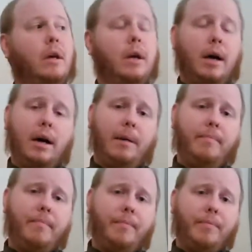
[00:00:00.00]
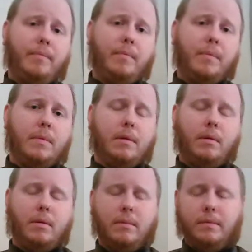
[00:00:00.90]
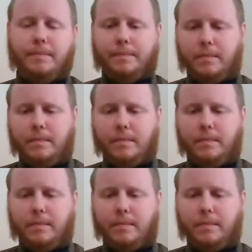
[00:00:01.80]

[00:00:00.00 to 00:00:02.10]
(no one is talking)